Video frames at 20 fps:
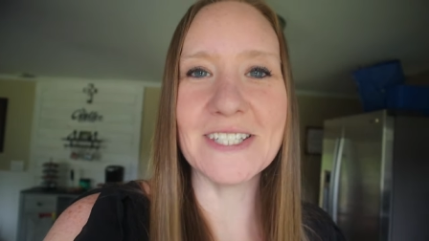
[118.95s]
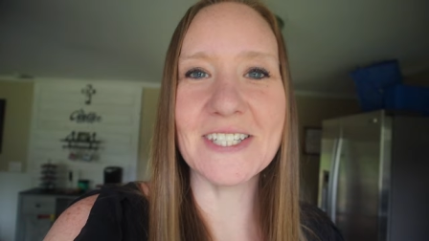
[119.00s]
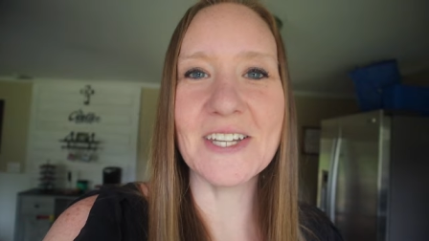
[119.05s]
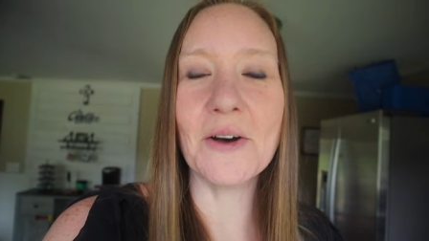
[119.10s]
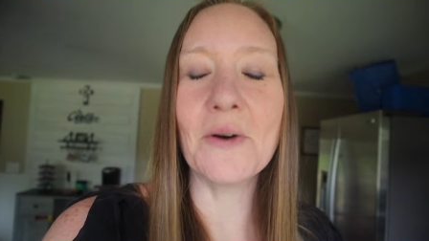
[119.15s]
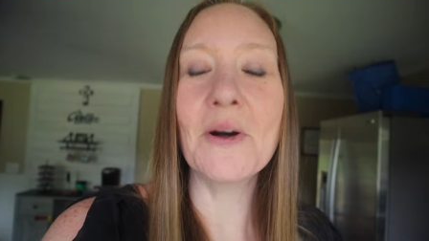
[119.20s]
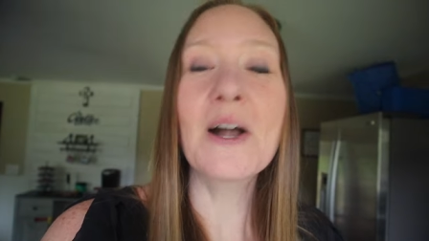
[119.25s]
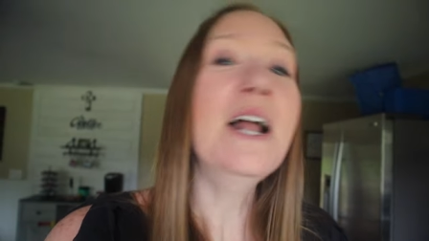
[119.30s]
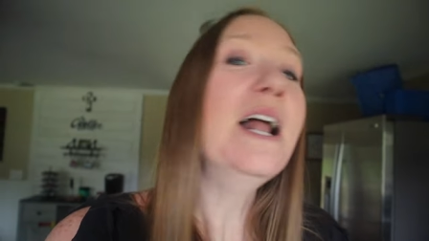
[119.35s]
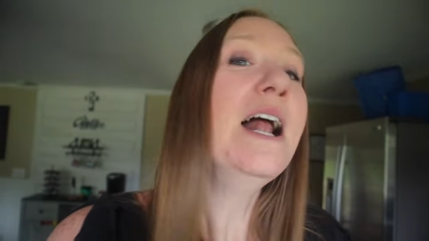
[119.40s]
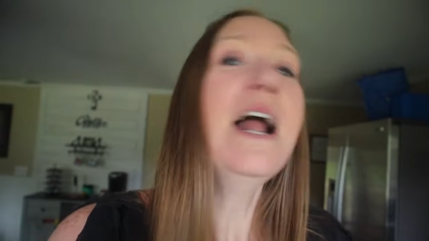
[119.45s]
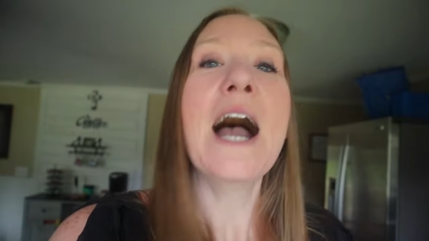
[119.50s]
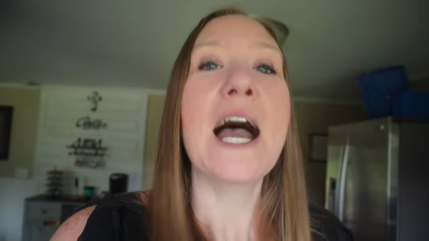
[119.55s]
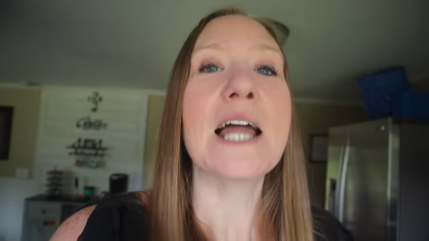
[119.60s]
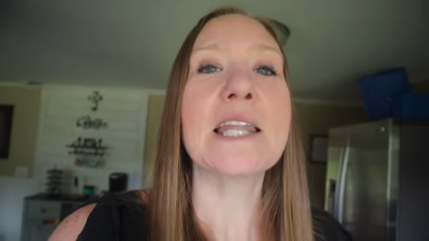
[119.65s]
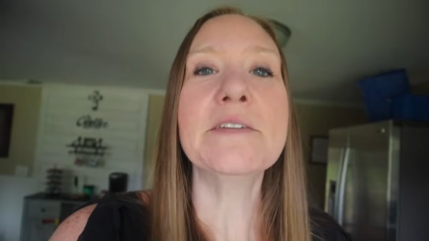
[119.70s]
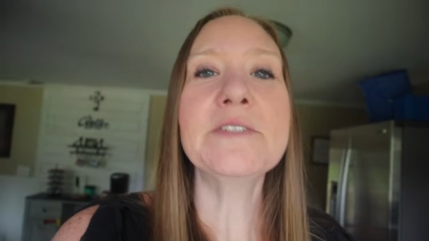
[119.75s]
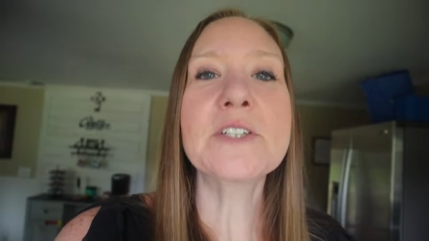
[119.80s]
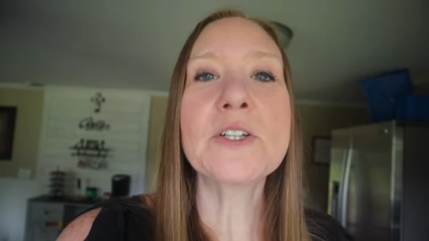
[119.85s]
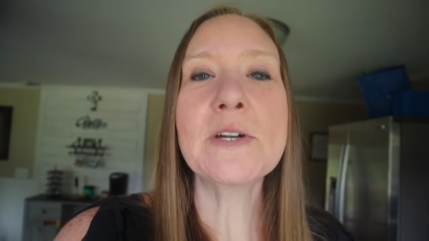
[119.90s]
So I
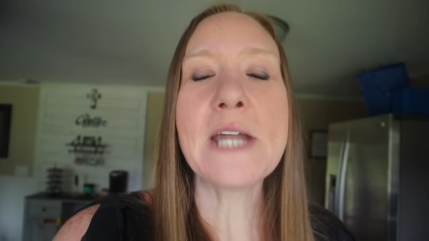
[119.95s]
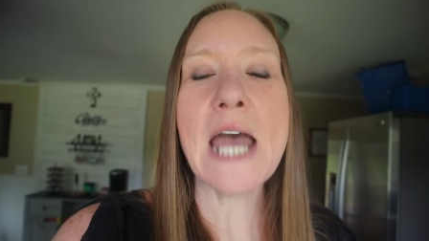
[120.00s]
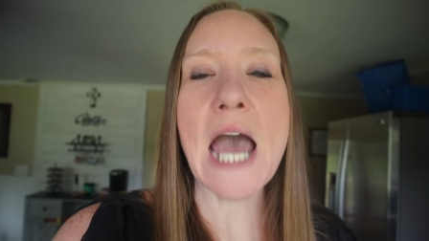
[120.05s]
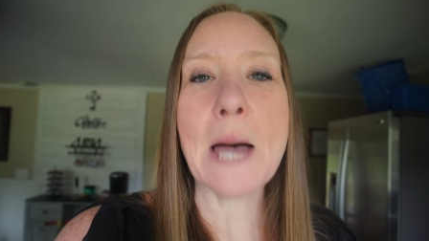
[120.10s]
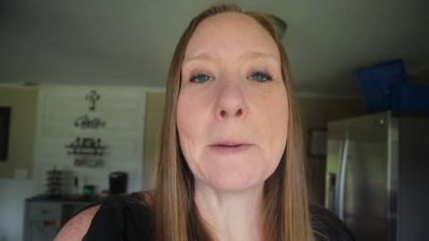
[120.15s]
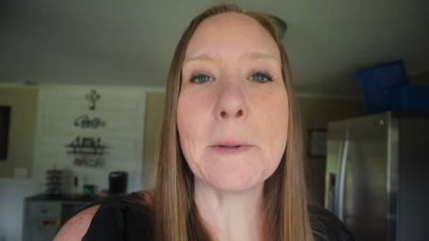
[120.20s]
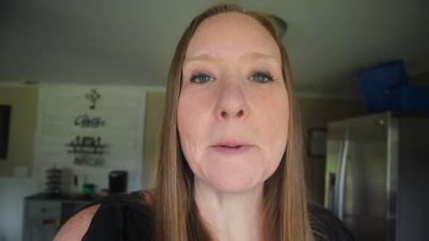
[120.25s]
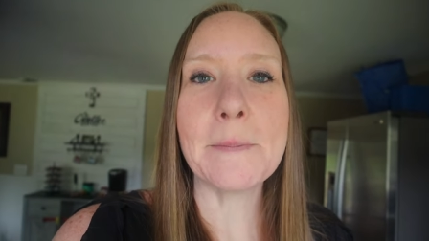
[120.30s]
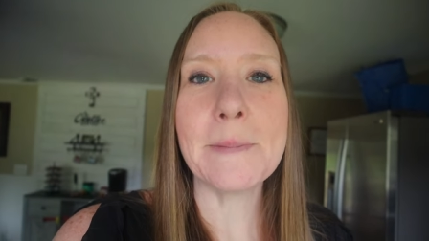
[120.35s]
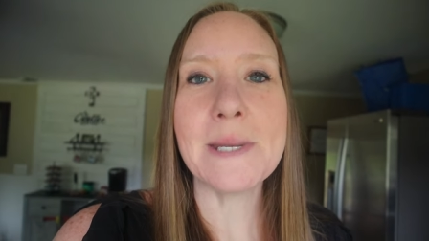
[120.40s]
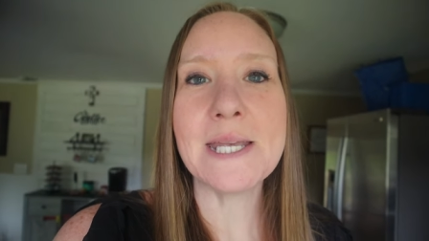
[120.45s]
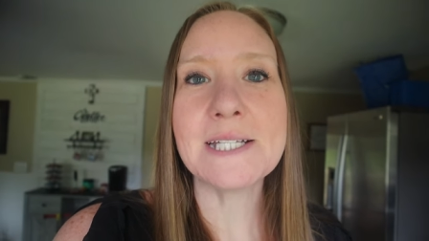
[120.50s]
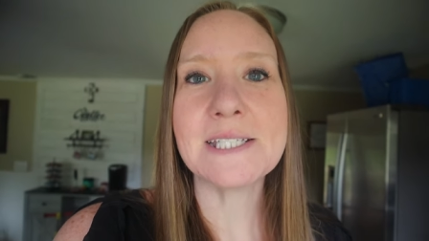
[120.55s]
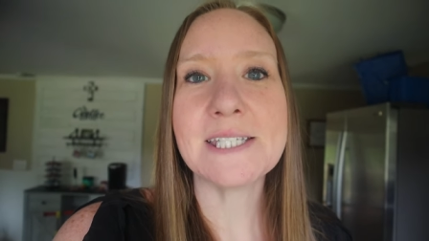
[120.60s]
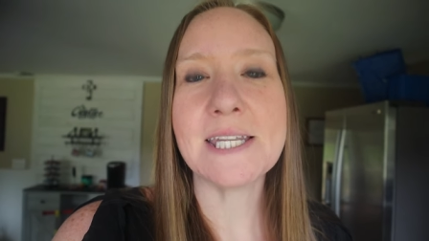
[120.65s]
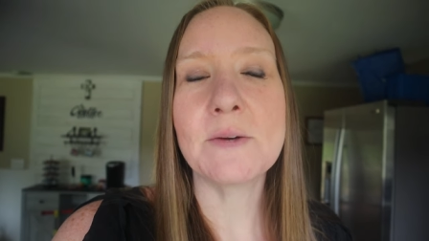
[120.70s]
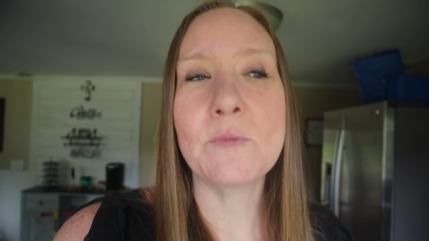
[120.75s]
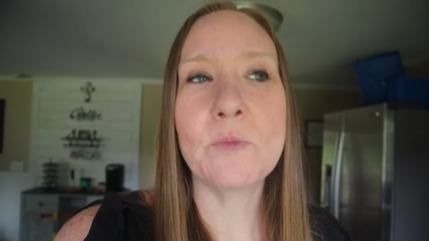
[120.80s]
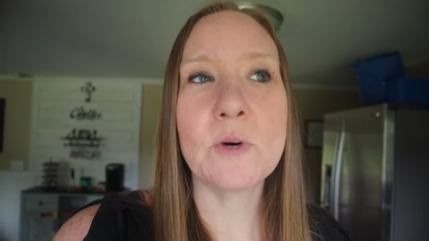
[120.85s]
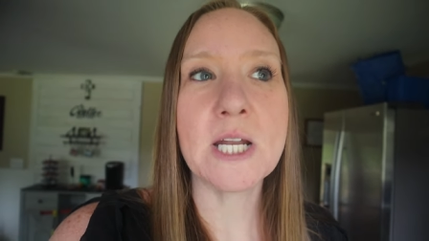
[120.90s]
love to go to Applebee's
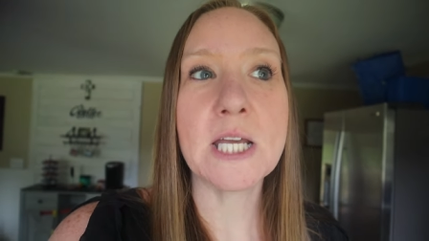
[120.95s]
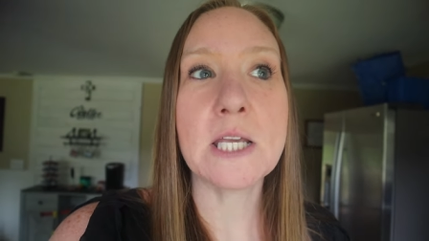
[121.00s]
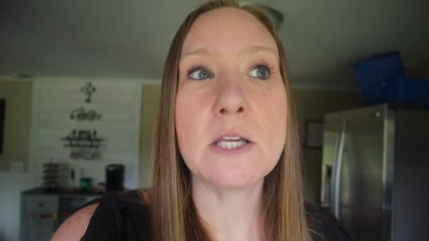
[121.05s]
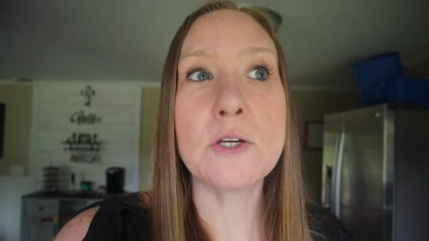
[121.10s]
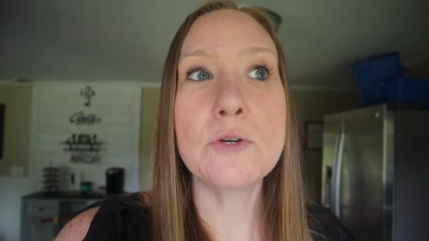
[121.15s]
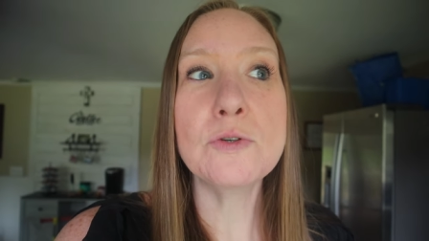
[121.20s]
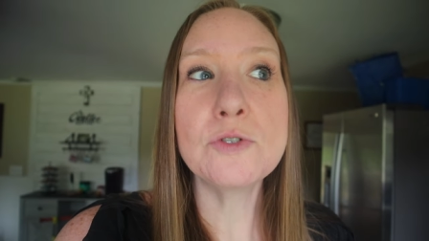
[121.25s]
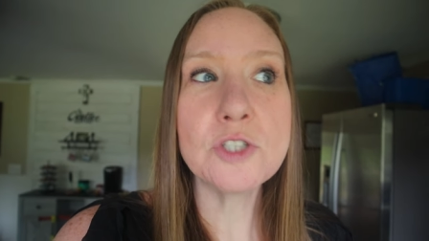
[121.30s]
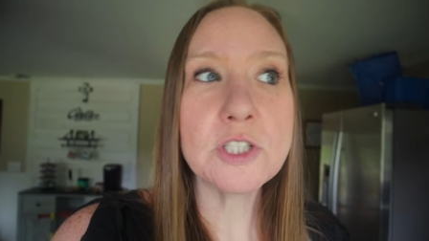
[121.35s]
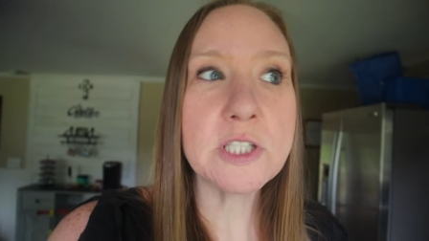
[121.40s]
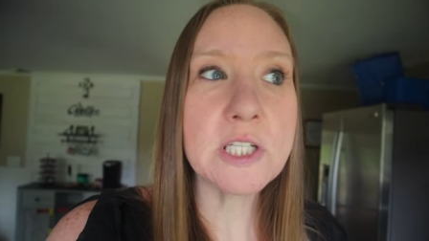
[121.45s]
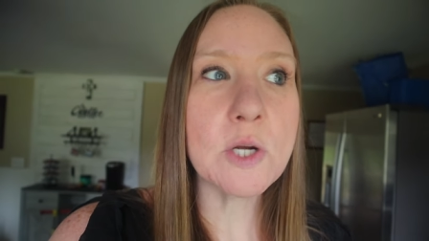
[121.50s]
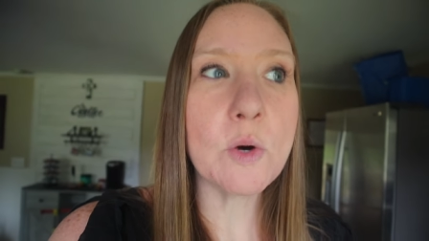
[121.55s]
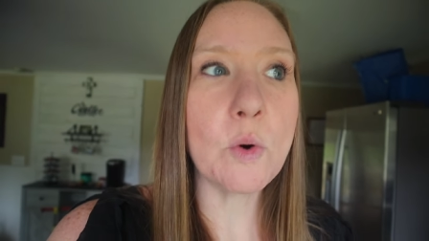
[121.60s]
and what I usually